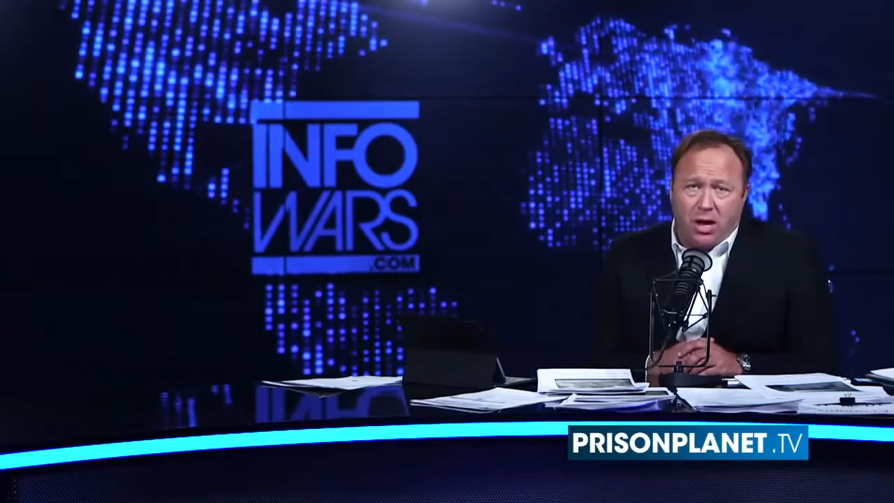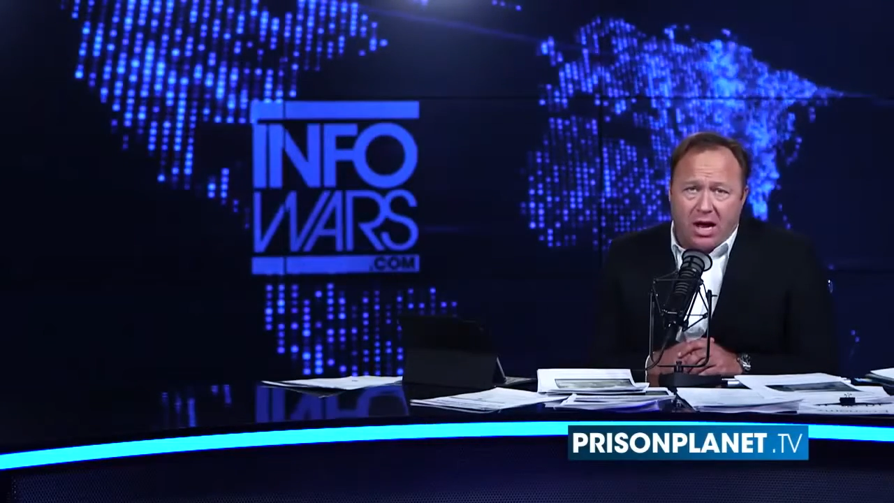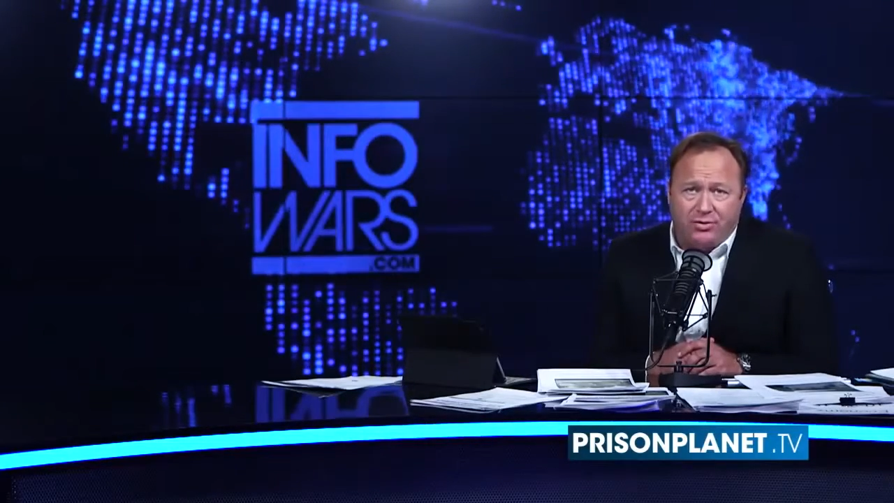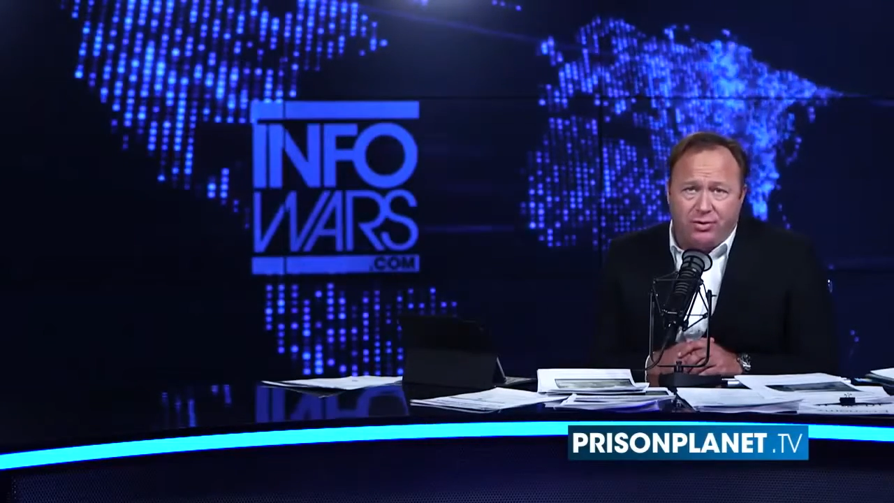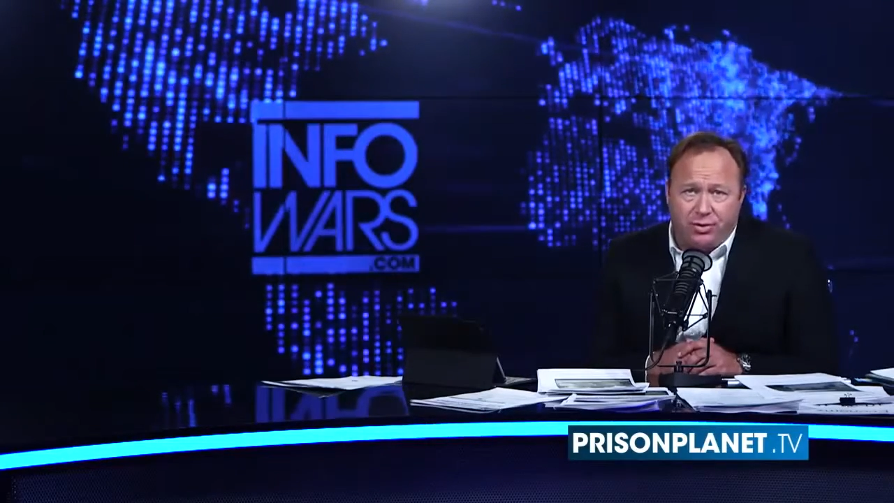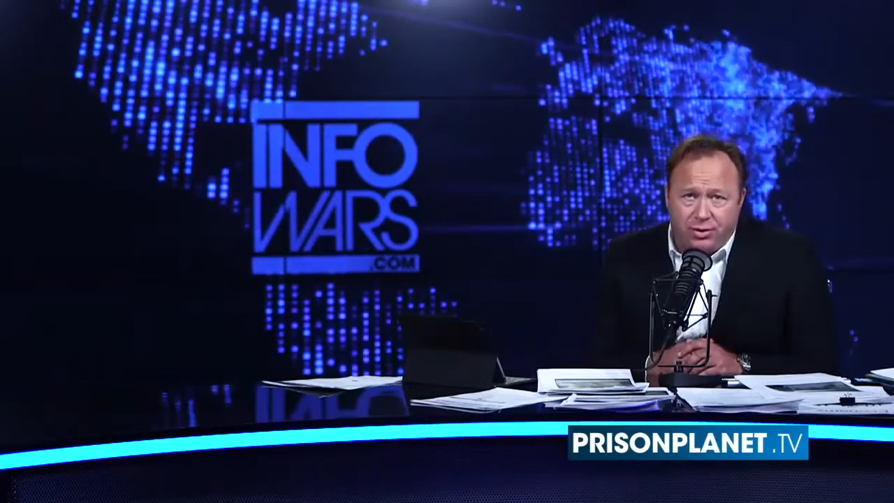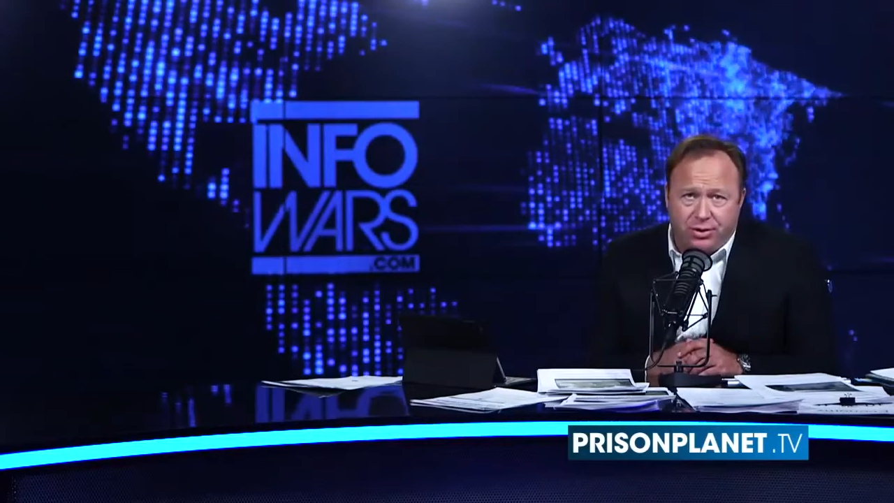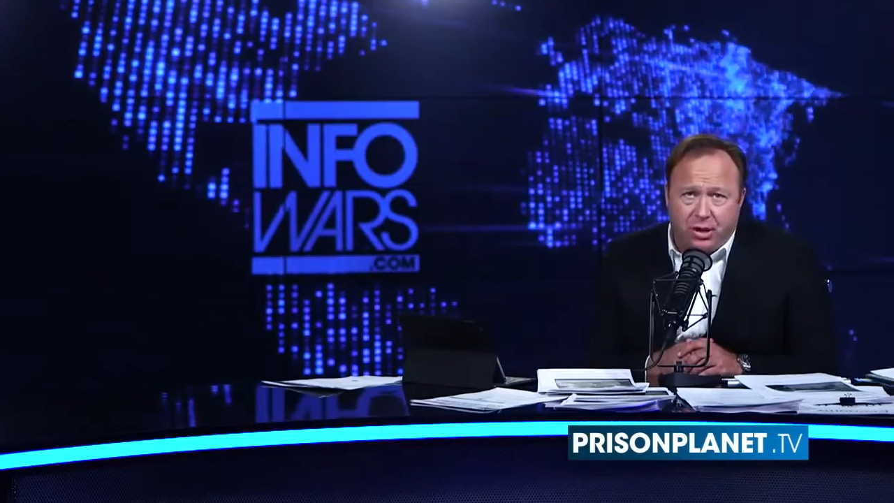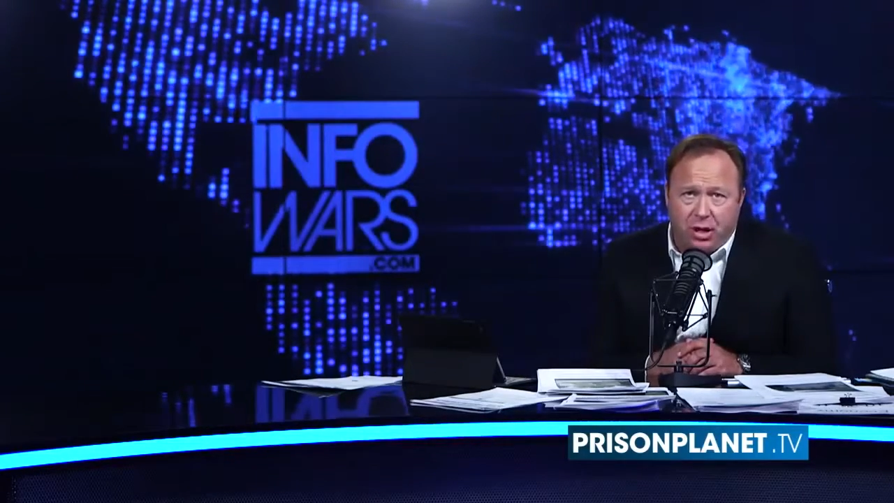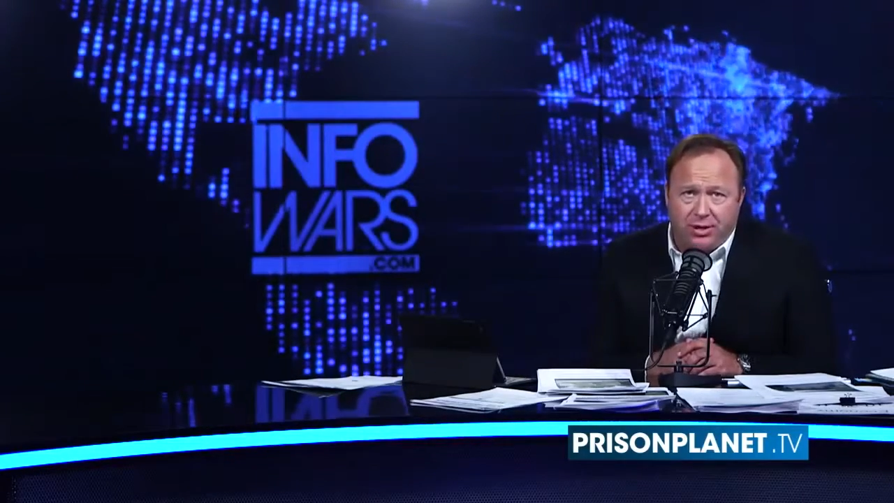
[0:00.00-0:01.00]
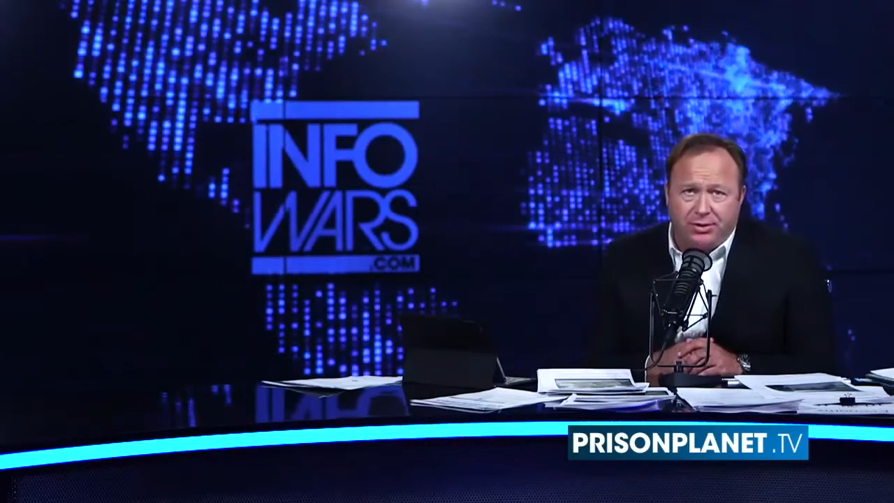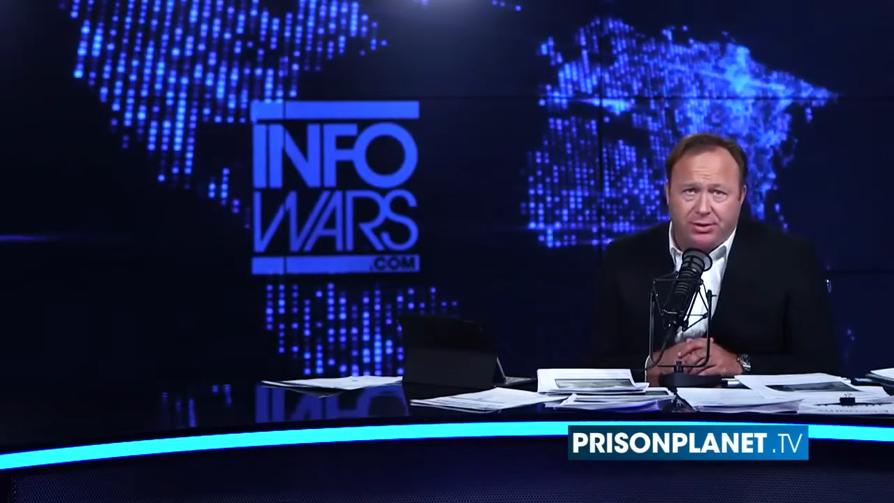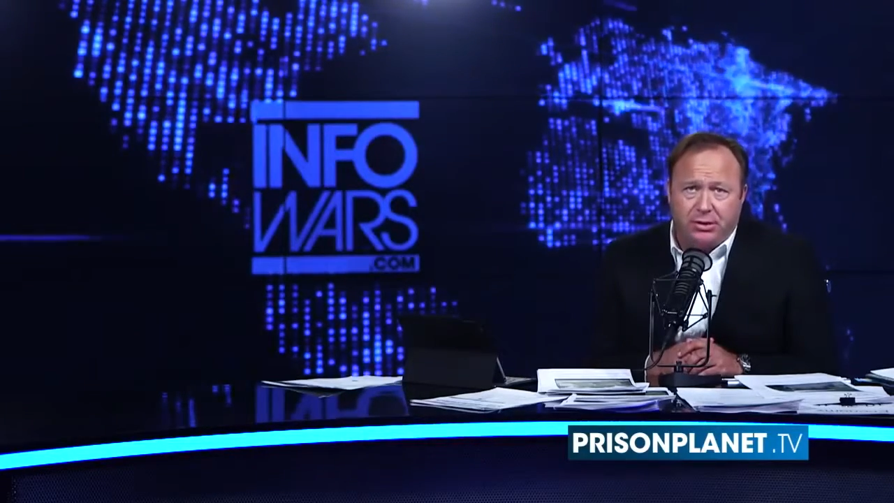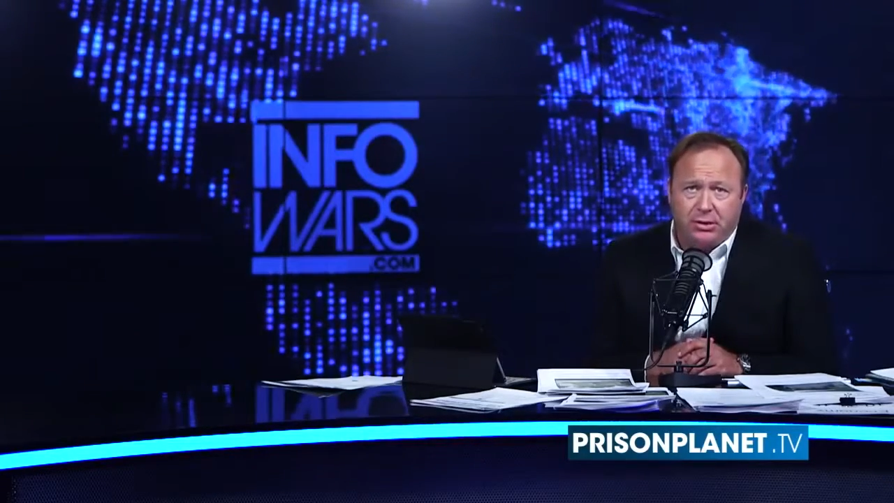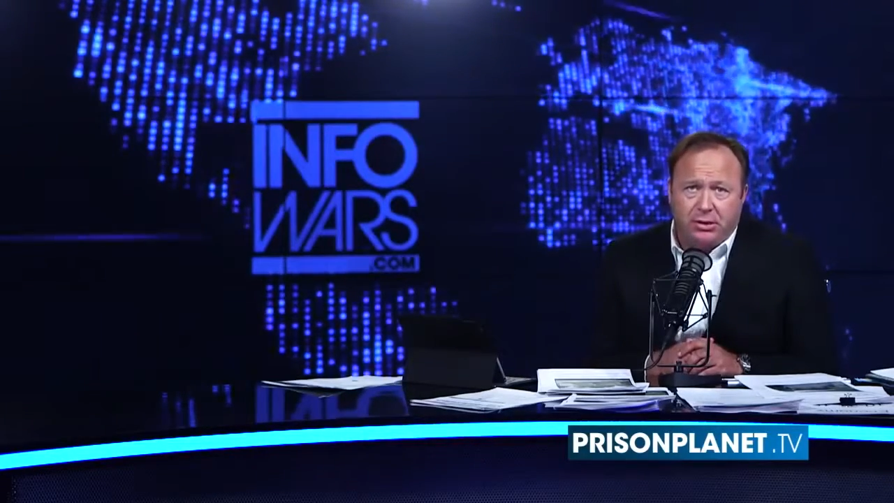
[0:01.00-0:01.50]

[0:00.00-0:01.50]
constitutionalists,